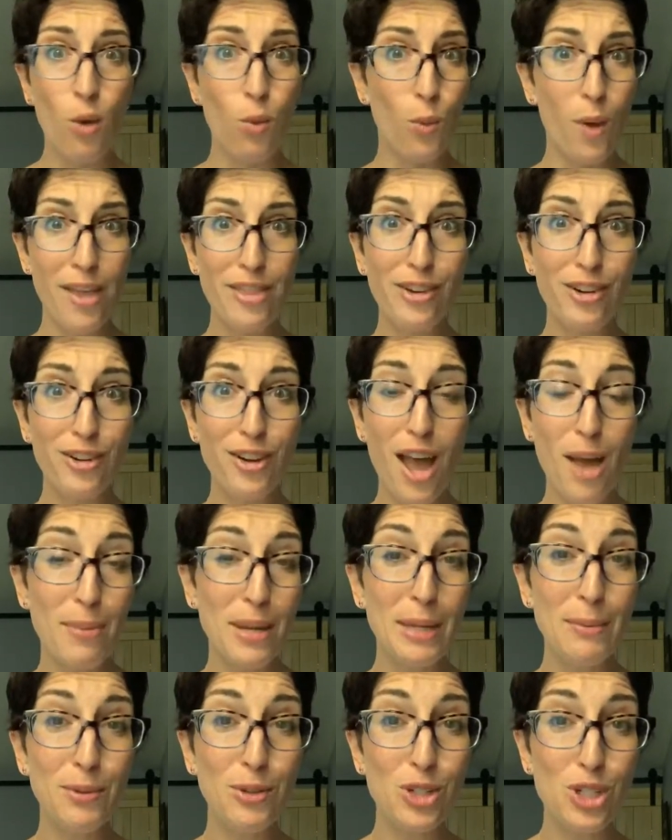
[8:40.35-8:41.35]
Whether or not
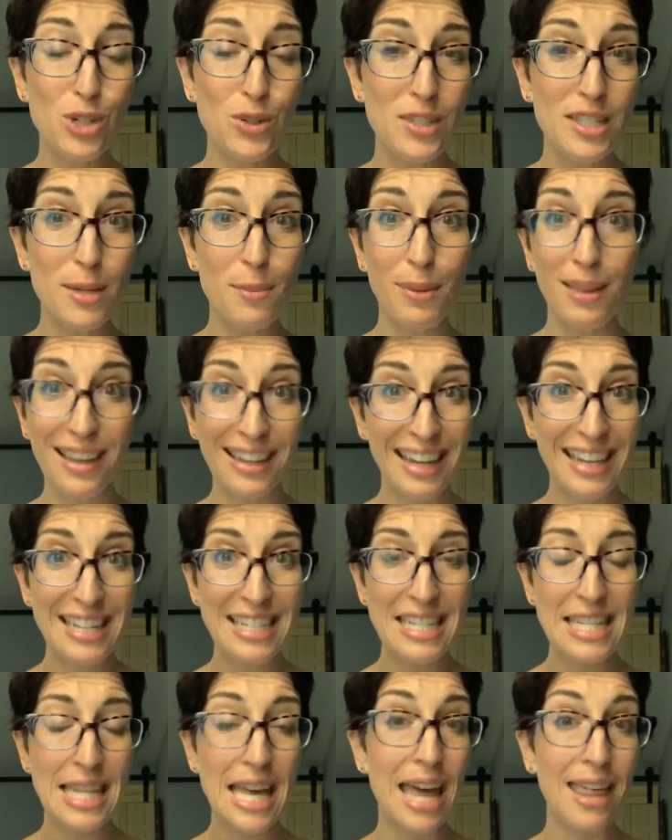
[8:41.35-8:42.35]
people choose to plug
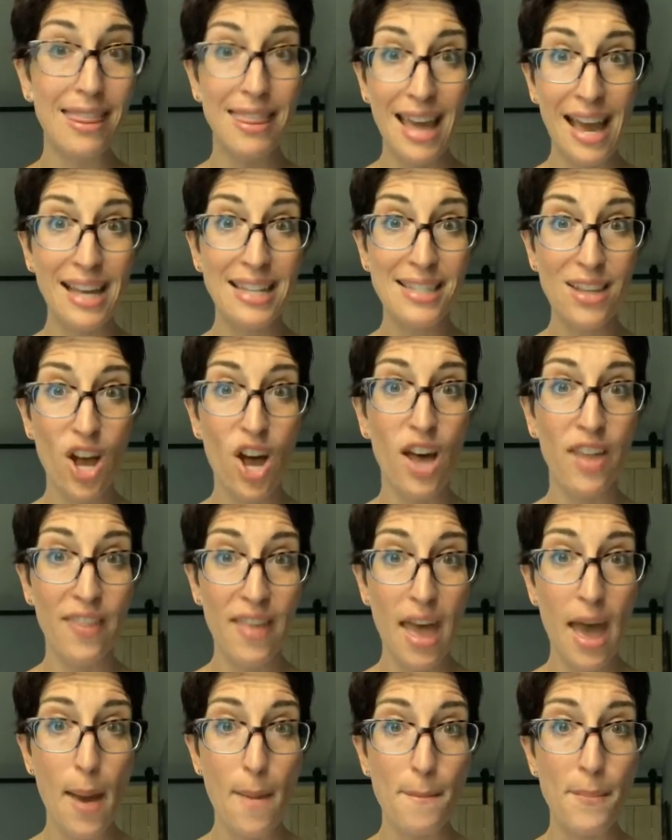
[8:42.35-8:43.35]
into that, that's on
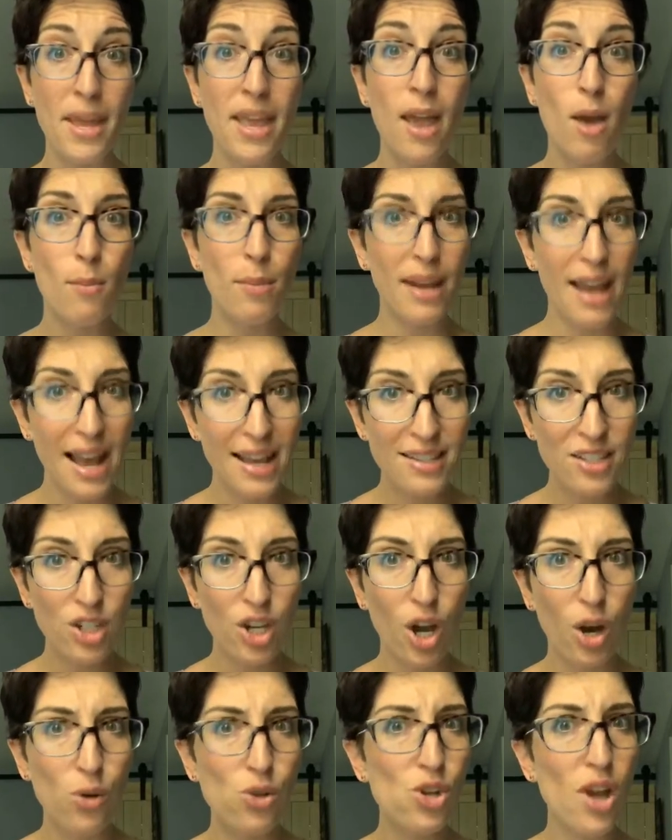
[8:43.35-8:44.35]
them. But as a
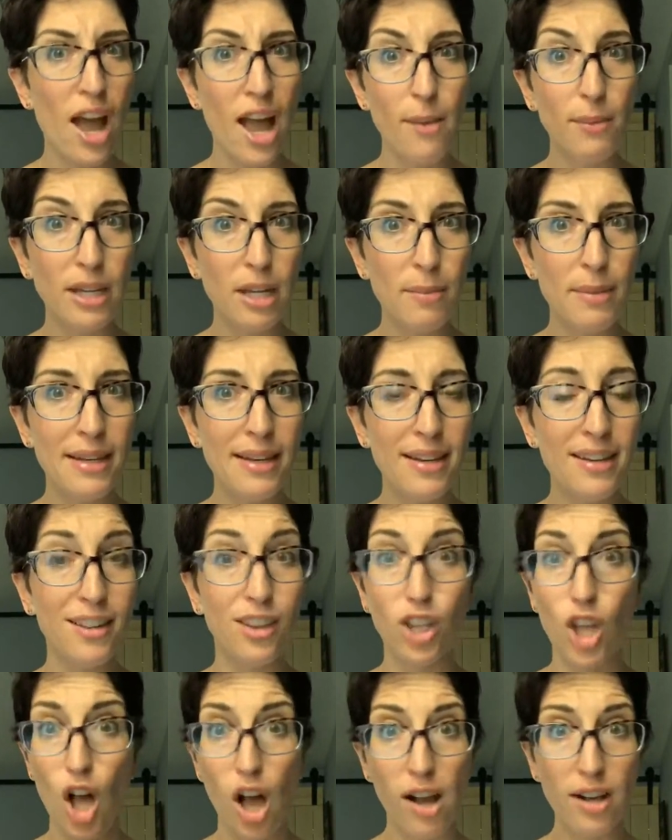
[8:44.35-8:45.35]
coach, I'm committed
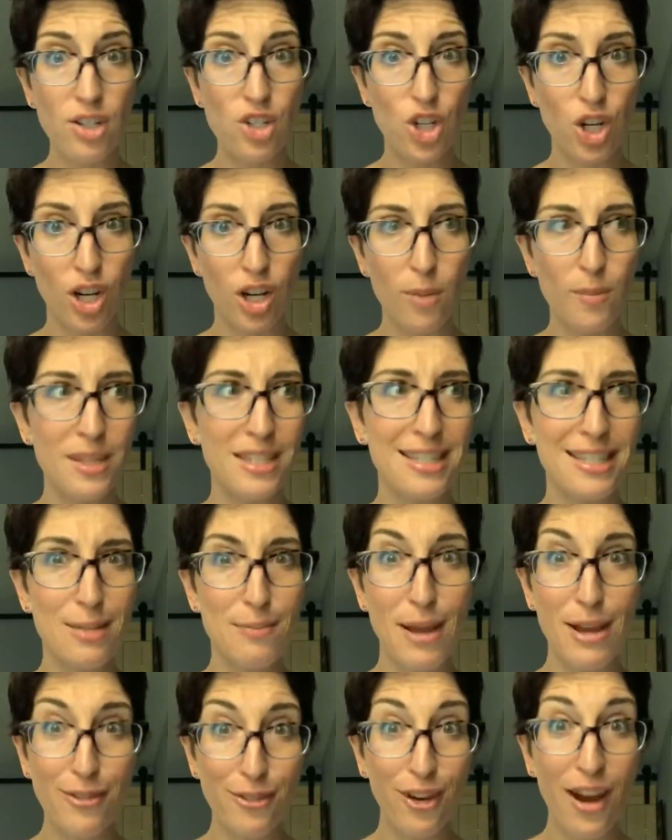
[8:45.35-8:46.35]
long-term. This is
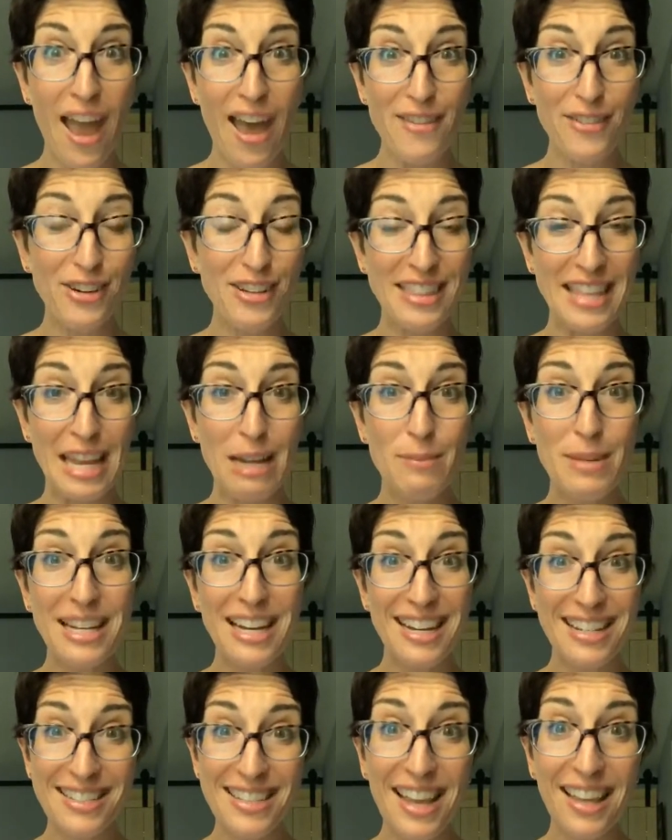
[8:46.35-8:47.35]
my forever thing
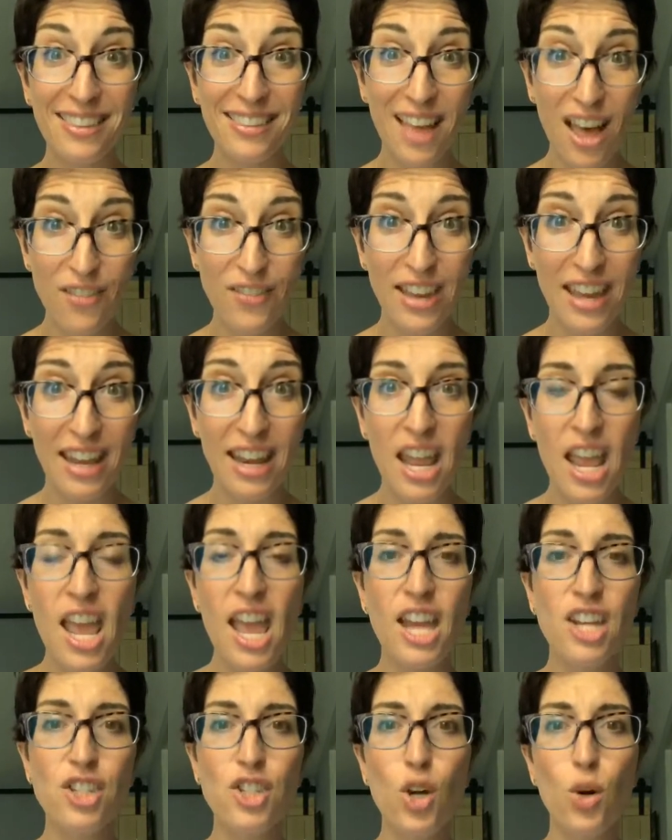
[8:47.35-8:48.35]
because I love it.
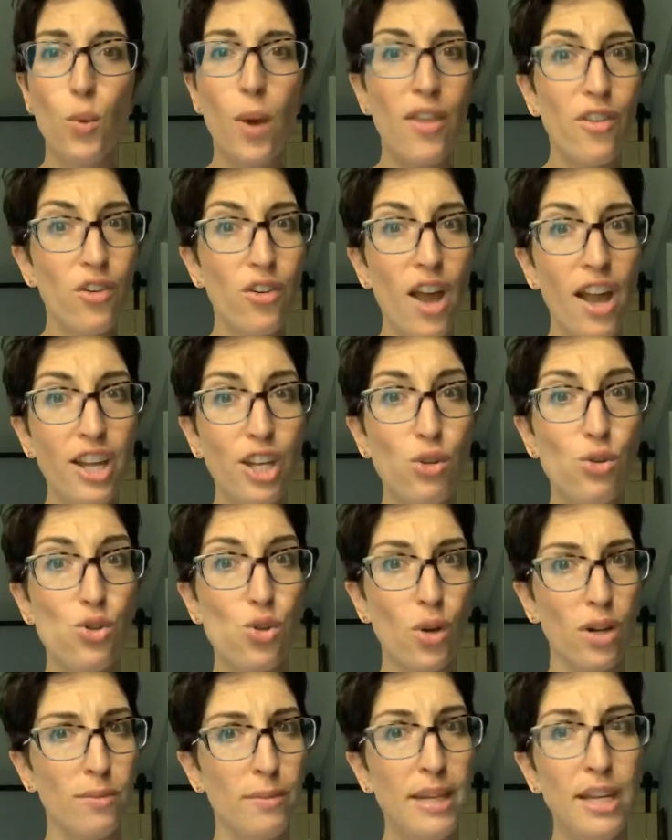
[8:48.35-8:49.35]
And so whether or not you
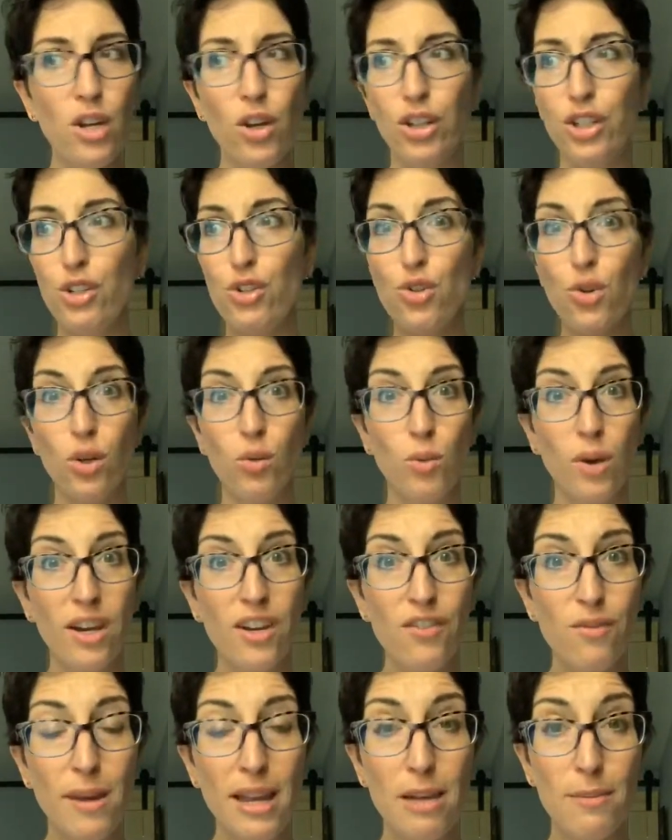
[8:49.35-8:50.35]
join me or you join
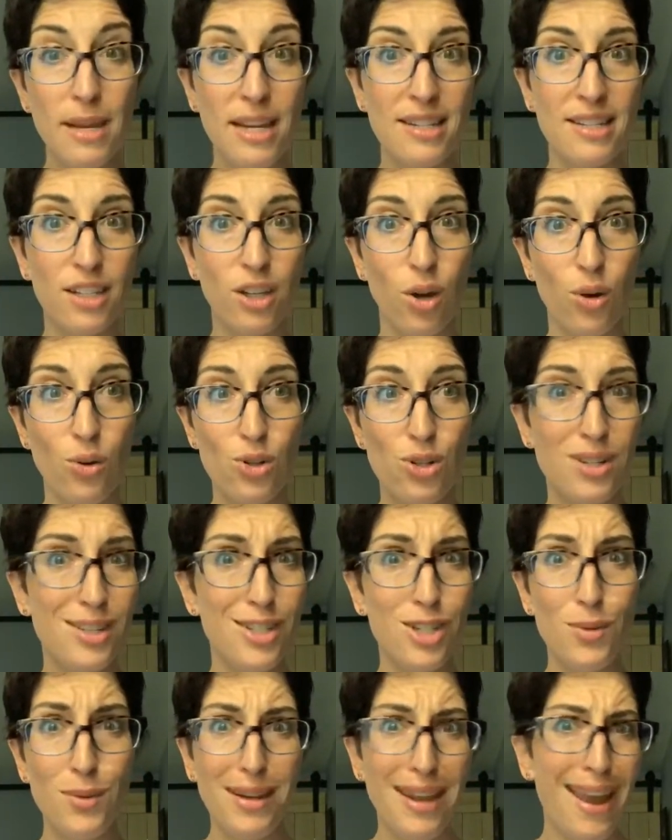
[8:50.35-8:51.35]
one of my amazing
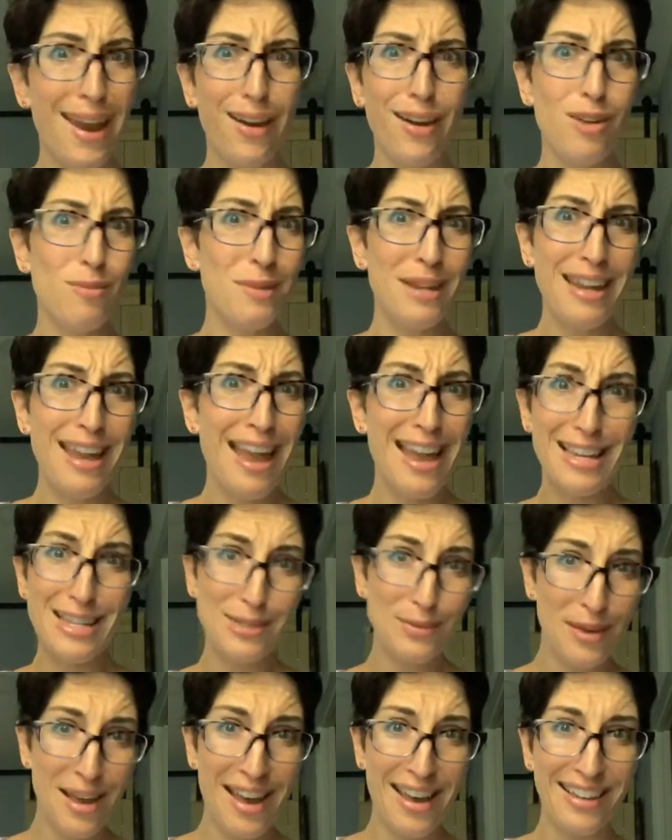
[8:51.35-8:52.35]
coaches, you inherit me
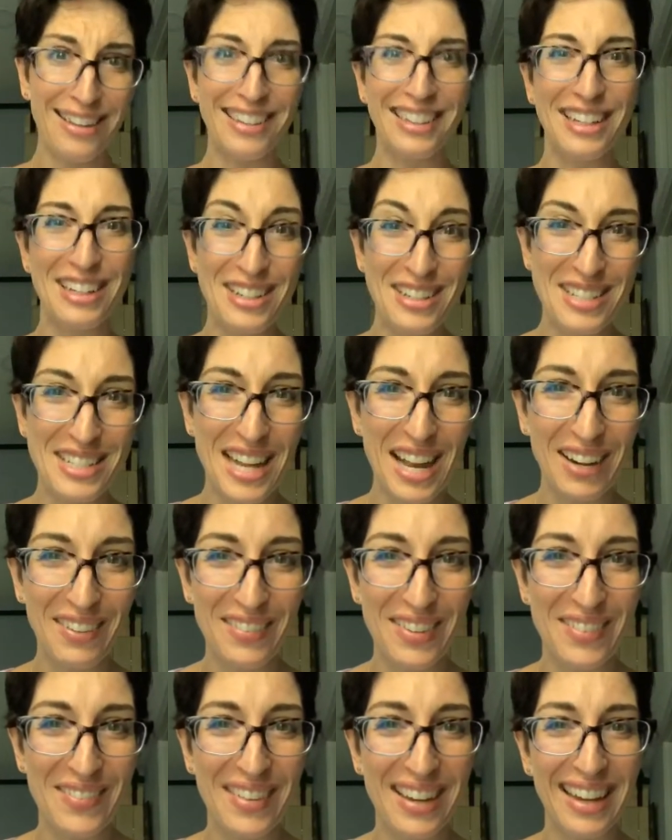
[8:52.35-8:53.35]
as well. You're stuck
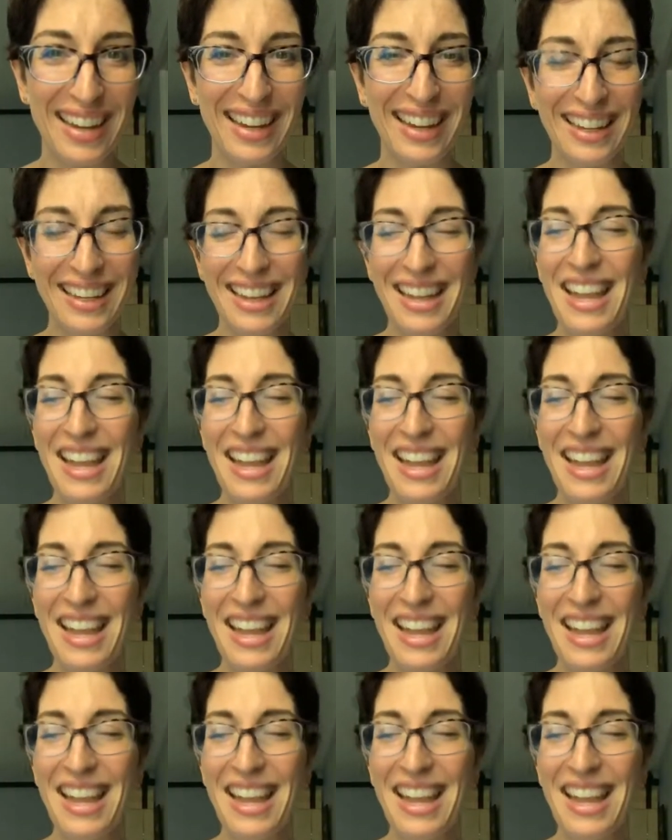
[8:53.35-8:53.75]
with me.